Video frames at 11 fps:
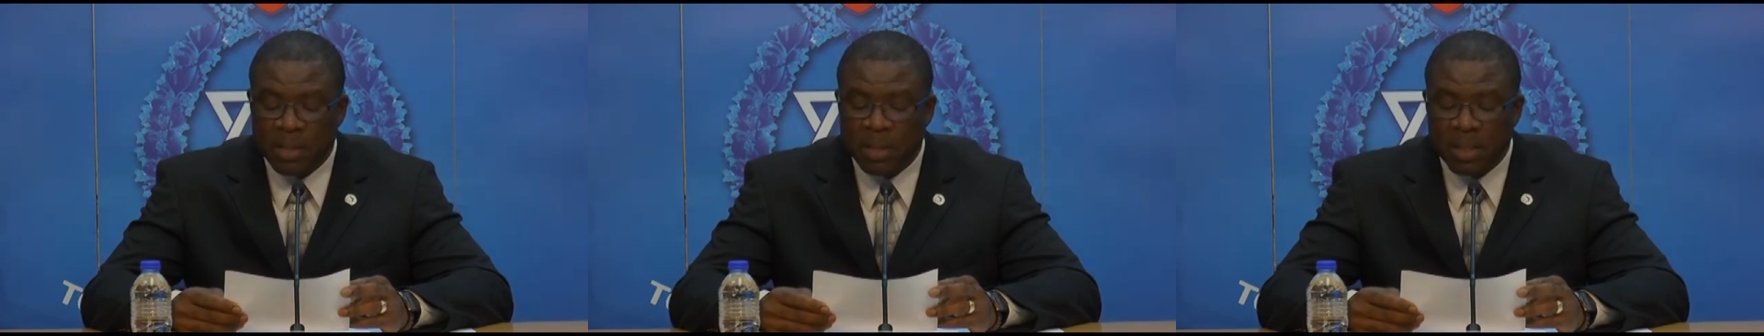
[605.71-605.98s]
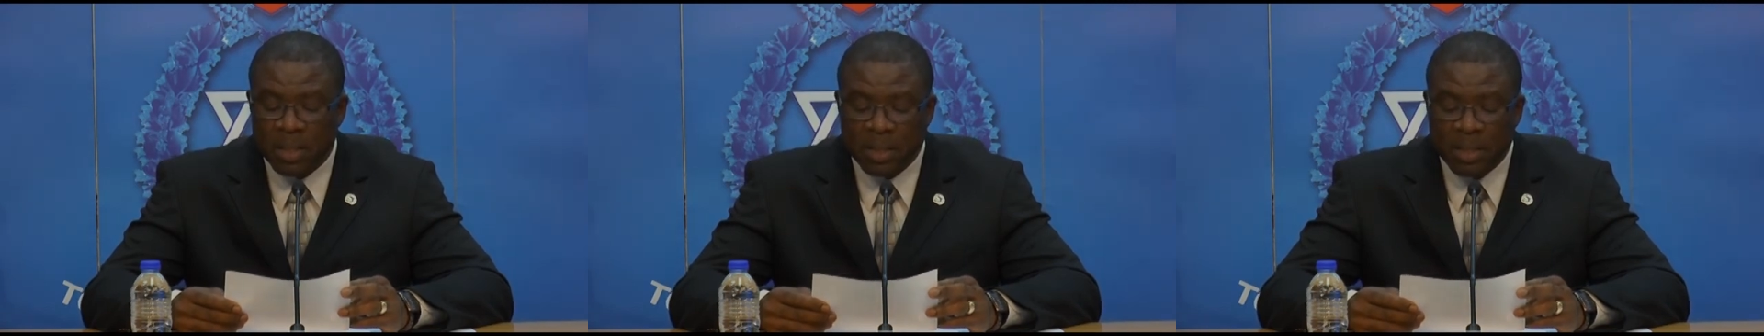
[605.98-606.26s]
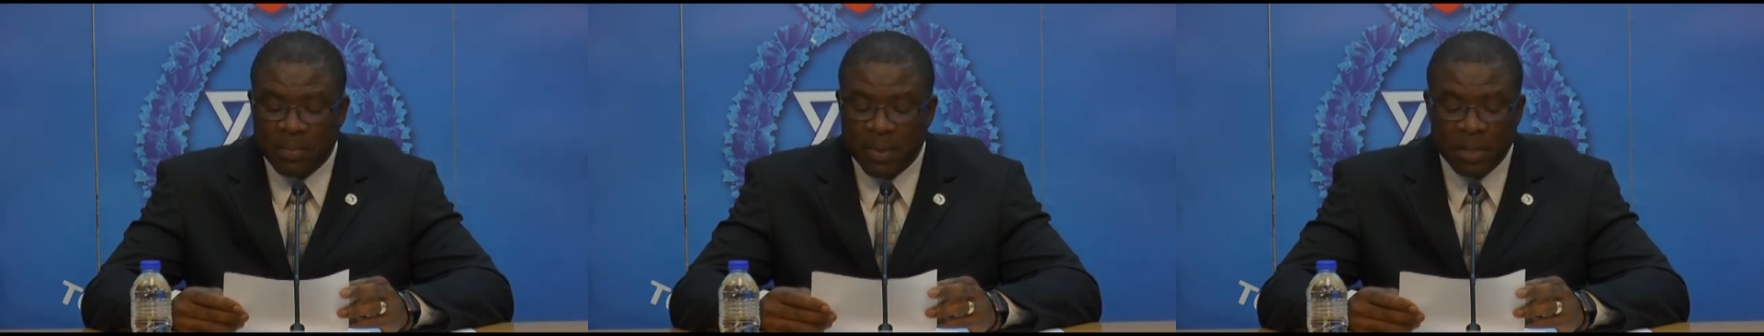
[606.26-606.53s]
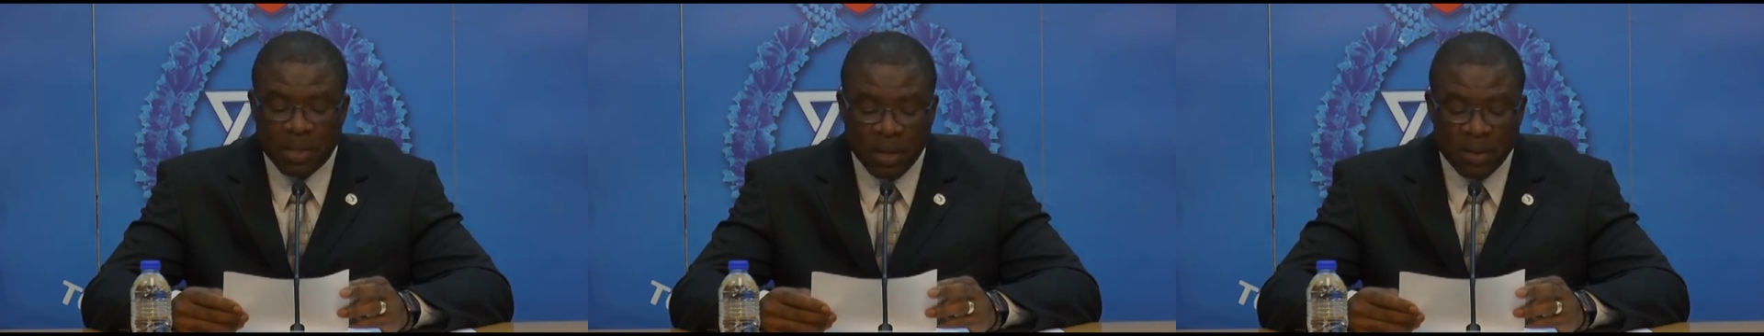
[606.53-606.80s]

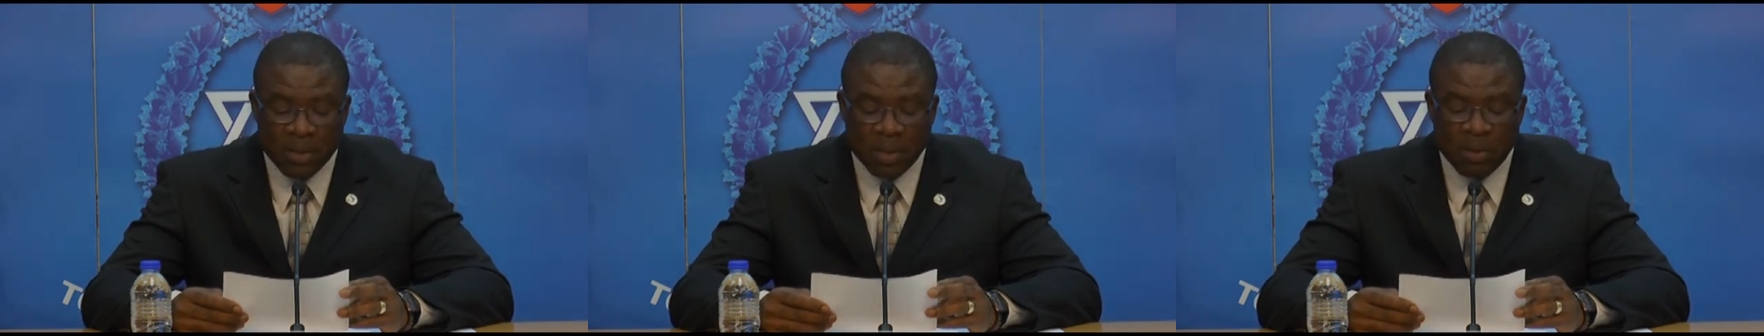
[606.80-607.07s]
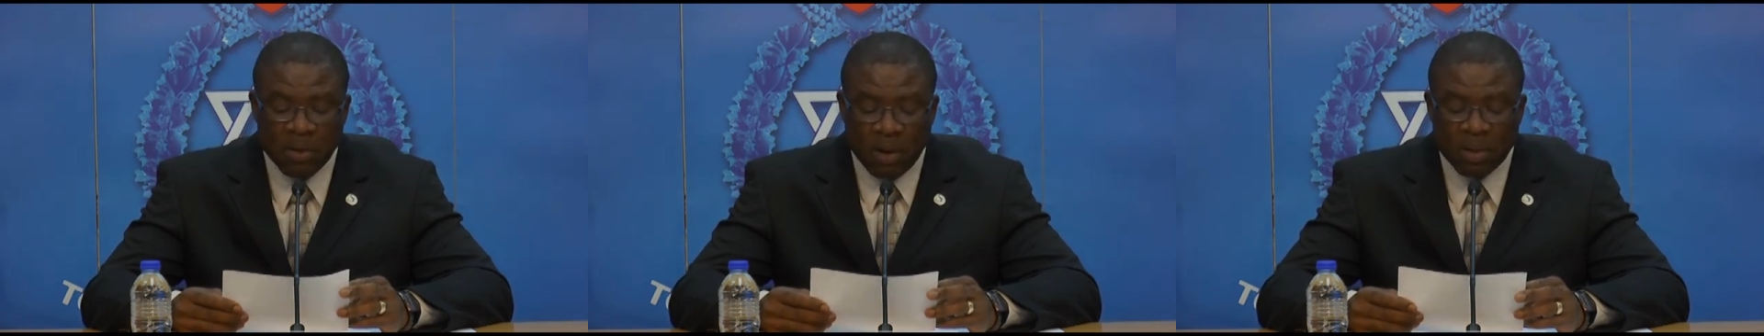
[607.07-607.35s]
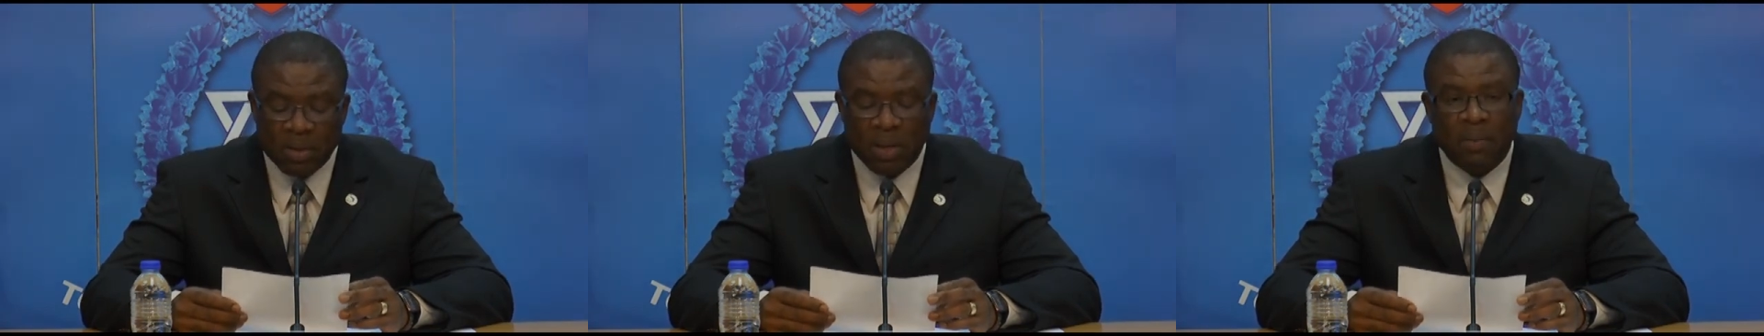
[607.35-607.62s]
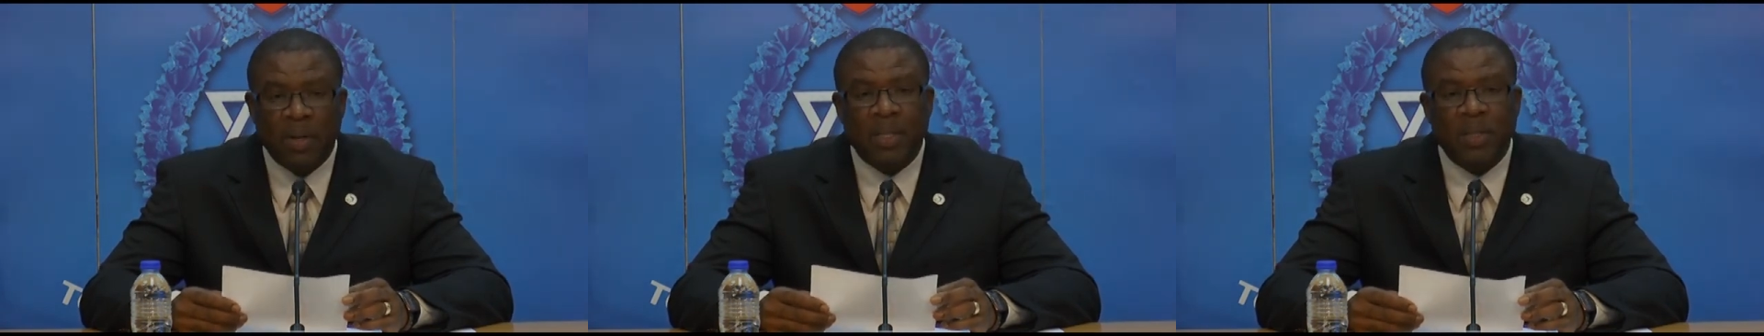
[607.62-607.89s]
37,000 rounds
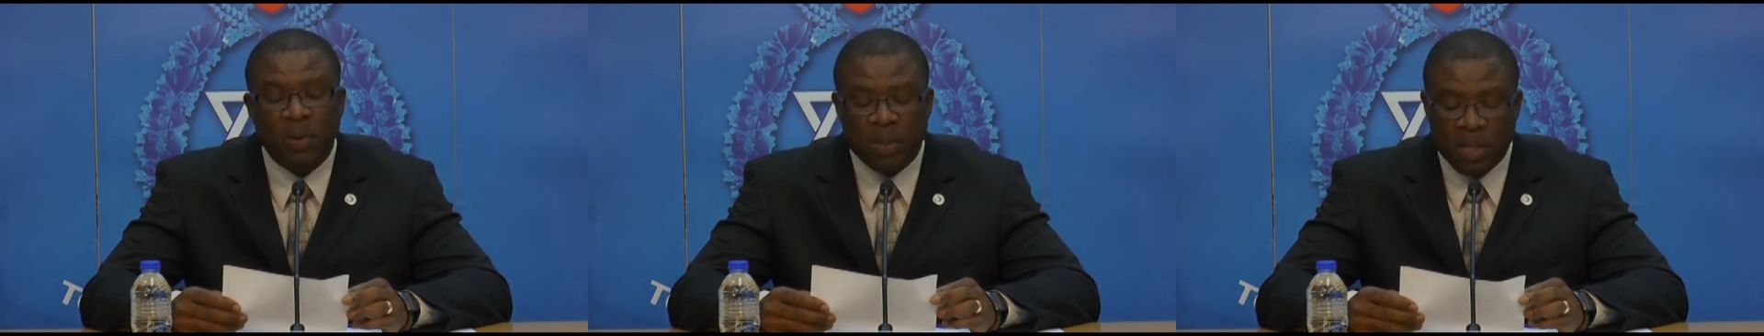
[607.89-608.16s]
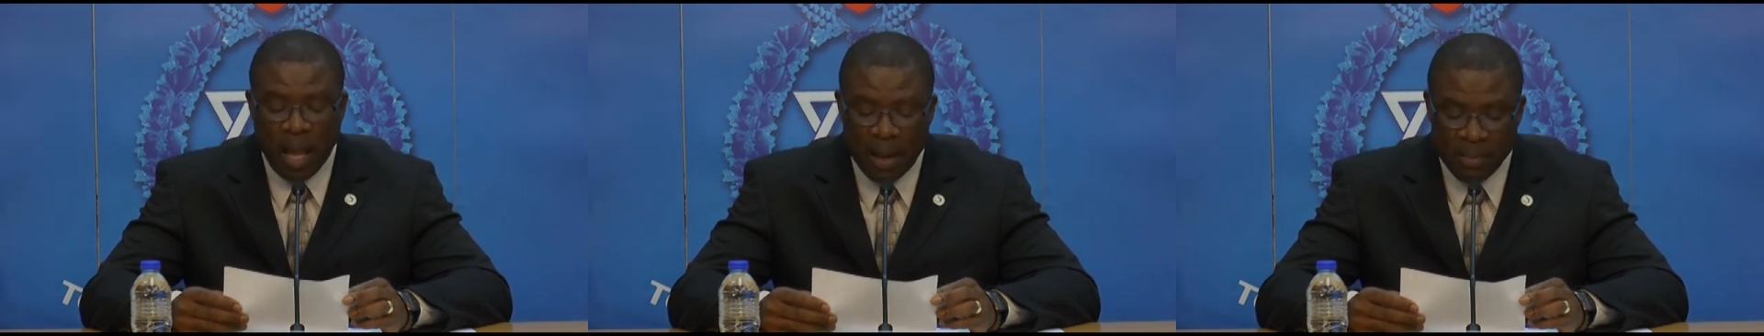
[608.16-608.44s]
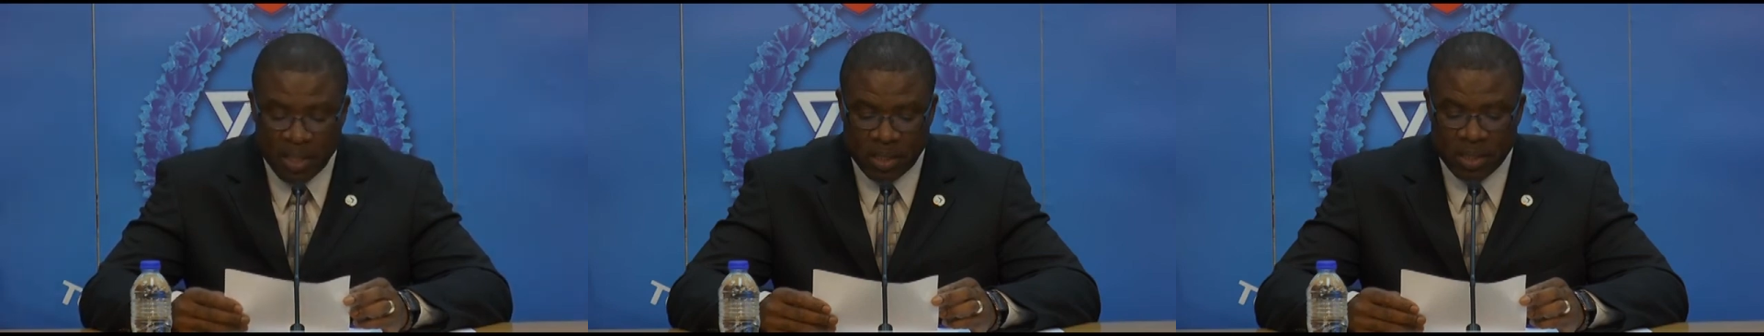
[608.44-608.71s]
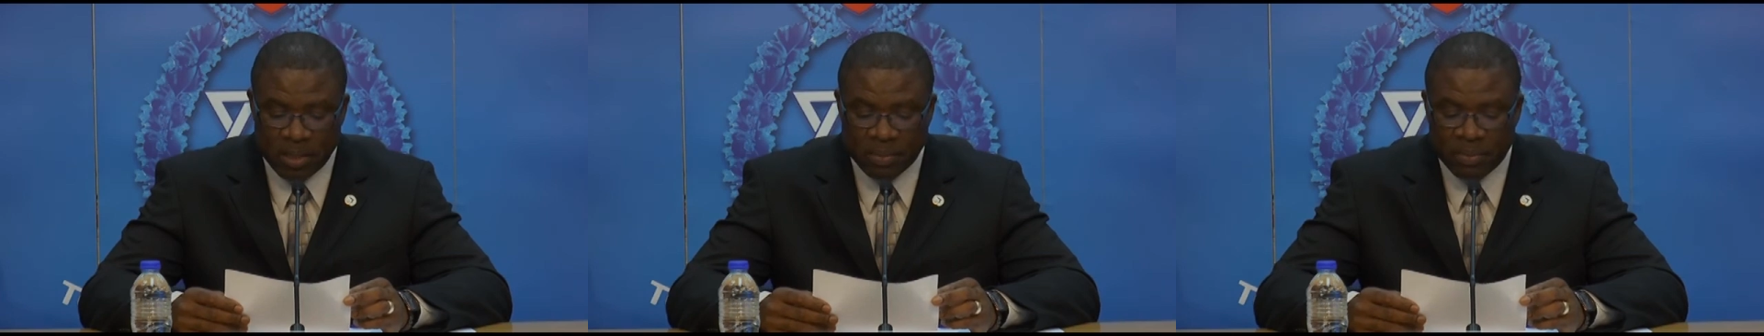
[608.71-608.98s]
of assorted
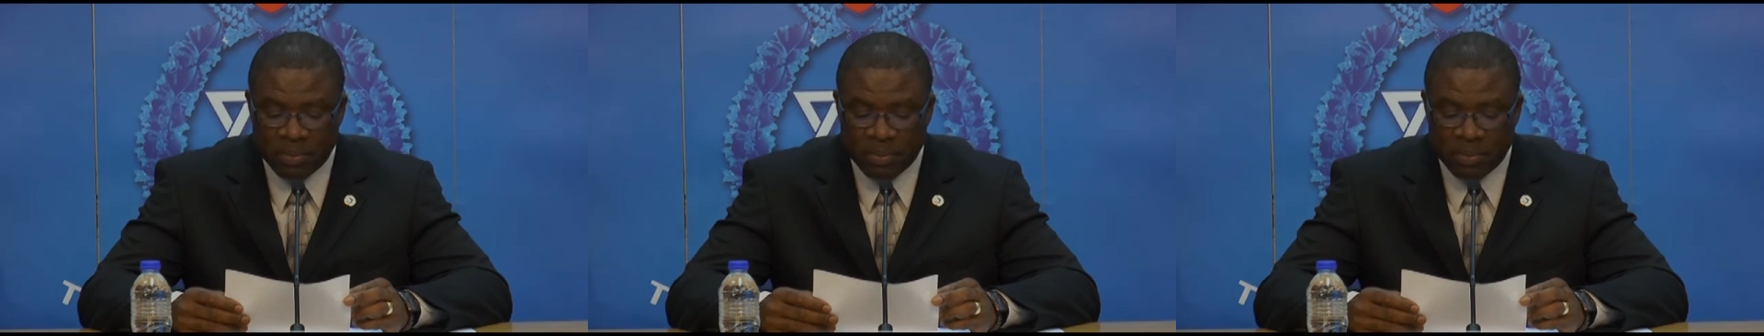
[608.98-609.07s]
ammunition.